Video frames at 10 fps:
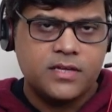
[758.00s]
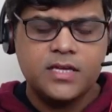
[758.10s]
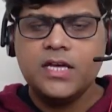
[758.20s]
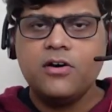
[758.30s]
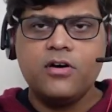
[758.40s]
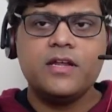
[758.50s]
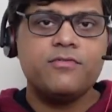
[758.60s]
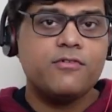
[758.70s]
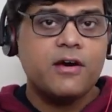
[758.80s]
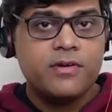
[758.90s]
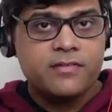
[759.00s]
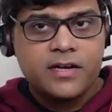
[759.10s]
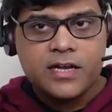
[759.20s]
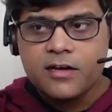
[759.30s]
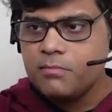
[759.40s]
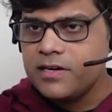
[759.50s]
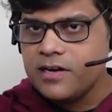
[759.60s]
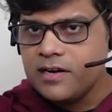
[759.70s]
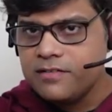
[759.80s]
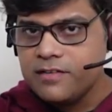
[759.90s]
or if you have recently completed,
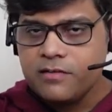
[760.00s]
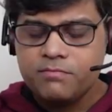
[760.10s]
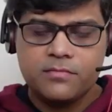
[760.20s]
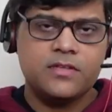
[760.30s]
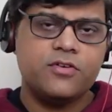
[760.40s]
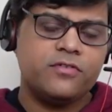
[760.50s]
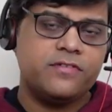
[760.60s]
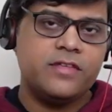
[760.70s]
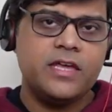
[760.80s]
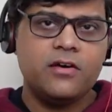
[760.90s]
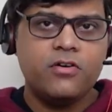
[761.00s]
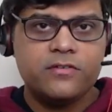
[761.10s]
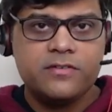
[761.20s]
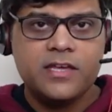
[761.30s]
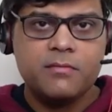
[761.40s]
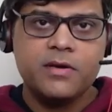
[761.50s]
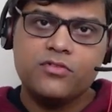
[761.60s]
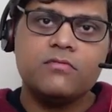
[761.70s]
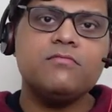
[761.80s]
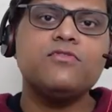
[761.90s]
let's say your CA or CMA,
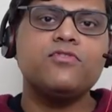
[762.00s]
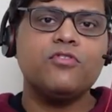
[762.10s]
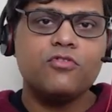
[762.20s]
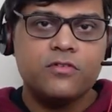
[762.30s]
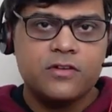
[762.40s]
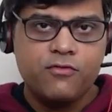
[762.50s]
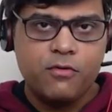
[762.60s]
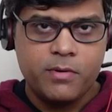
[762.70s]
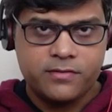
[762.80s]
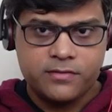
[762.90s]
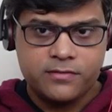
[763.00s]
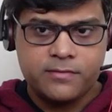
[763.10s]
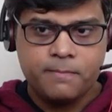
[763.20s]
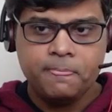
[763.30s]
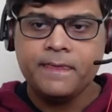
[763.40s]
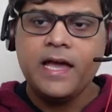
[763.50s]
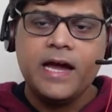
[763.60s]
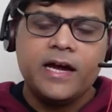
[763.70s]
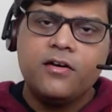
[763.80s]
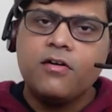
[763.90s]
show those informations,
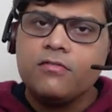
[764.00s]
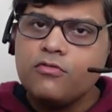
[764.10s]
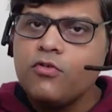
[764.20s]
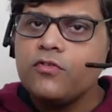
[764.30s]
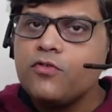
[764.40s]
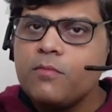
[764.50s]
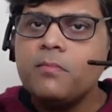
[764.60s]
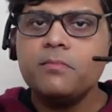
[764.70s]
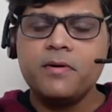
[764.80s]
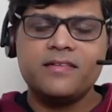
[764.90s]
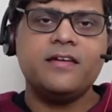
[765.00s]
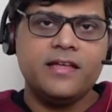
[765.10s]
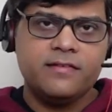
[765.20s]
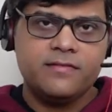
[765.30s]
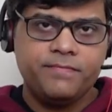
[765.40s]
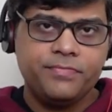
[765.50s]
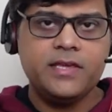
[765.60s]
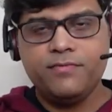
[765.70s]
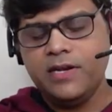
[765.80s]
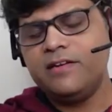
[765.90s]
and don't show percentage.
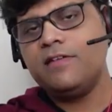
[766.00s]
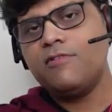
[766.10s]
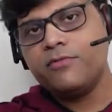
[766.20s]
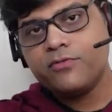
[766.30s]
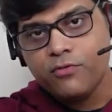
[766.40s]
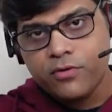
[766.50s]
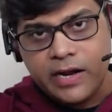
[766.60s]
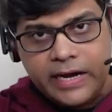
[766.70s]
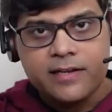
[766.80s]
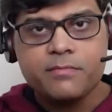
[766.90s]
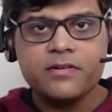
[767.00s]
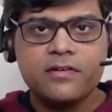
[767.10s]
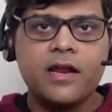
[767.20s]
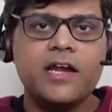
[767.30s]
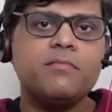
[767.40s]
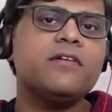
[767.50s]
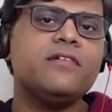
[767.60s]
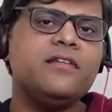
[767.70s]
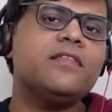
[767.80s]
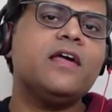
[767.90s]
If let's say you have scored 80%,
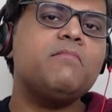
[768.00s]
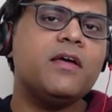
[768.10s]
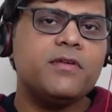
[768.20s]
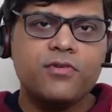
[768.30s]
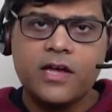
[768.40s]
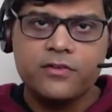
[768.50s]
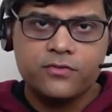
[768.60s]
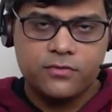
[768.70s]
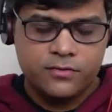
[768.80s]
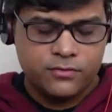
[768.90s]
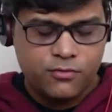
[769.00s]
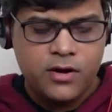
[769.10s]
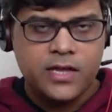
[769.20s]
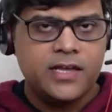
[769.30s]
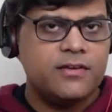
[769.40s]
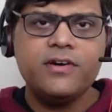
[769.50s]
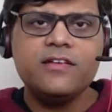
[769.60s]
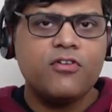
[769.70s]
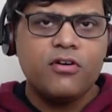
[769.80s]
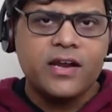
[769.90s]
90%, then maybe you can score. If it is
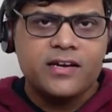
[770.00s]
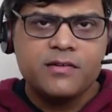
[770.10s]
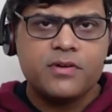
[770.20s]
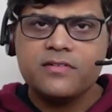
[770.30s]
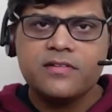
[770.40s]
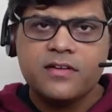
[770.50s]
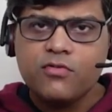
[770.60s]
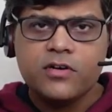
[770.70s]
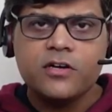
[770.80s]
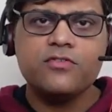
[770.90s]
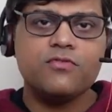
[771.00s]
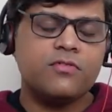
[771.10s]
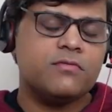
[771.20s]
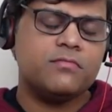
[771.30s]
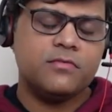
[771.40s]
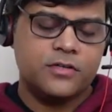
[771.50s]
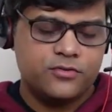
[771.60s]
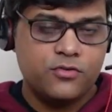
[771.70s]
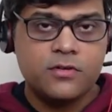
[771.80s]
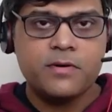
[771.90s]
not 80%, then no need to
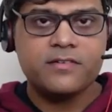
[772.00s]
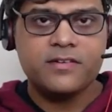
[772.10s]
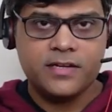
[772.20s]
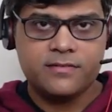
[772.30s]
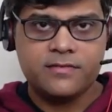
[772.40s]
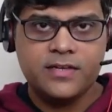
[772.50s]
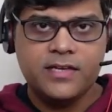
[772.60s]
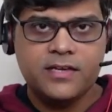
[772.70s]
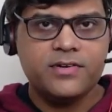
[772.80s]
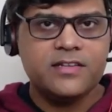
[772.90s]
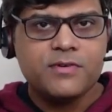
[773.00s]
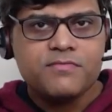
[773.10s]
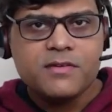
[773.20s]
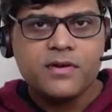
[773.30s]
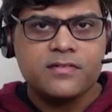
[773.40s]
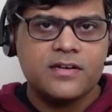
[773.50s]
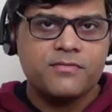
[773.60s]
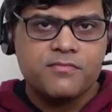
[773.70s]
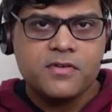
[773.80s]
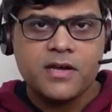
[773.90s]
show the percentage. If it is 50%,
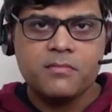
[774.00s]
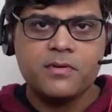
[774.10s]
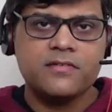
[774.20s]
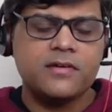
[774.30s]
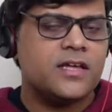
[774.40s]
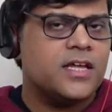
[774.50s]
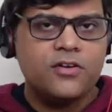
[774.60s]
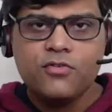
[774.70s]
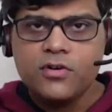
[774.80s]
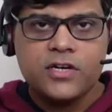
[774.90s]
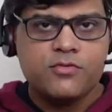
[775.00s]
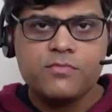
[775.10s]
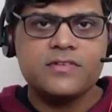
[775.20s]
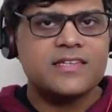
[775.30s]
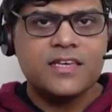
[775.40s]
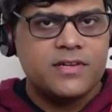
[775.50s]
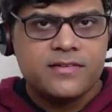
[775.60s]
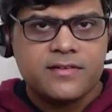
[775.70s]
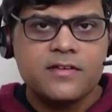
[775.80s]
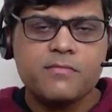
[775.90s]
55%, no need to, even
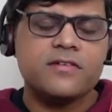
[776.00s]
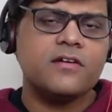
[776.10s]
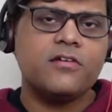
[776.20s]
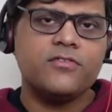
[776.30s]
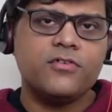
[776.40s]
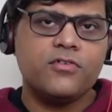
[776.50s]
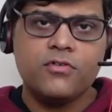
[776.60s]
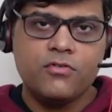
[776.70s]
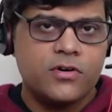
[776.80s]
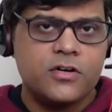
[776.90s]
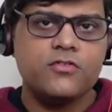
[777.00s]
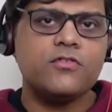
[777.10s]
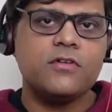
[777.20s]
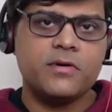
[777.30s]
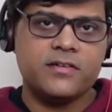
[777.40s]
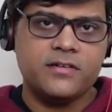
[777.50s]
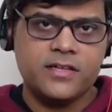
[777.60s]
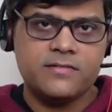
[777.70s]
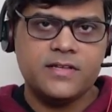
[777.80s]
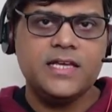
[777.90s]
60% also, no need to show the
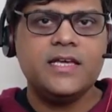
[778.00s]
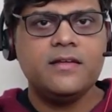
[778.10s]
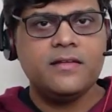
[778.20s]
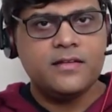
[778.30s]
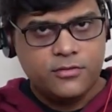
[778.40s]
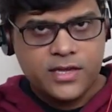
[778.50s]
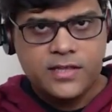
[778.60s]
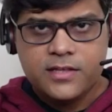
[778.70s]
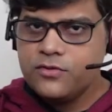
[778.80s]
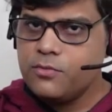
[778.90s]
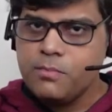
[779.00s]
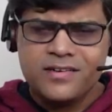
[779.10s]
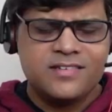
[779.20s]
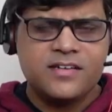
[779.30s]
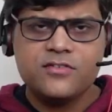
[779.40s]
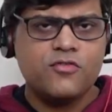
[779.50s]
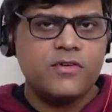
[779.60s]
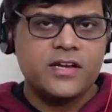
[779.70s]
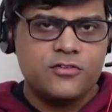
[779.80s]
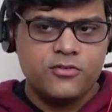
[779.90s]
percentage. Okay, so percentage no
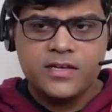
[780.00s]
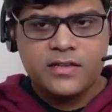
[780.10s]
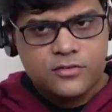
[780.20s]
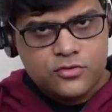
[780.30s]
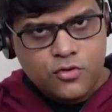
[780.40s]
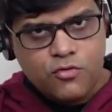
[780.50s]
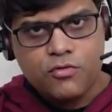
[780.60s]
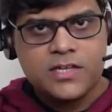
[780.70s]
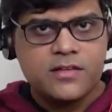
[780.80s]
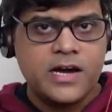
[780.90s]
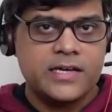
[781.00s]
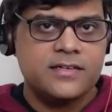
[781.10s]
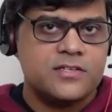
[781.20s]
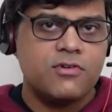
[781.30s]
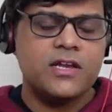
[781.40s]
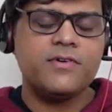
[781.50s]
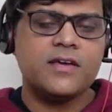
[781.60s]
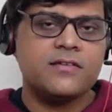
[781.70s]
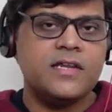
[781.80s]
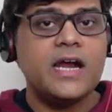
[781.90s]
one is looking. So only the highest
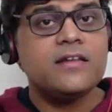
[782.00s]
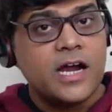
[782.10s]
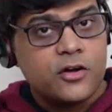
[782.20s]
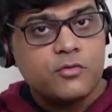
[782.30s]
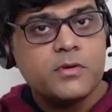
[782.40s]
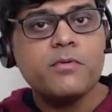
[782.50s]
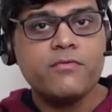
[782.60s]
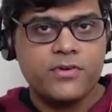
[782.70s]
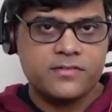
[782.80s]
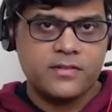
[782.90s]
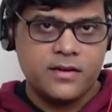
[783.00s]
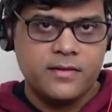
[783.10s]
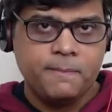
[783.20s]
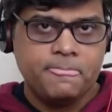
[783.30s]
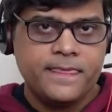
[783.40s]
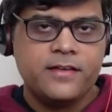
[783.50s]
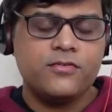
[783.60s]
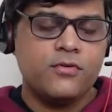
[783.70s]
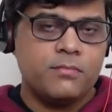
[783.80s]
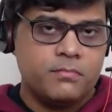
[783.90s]
qualification, and that to be professional. So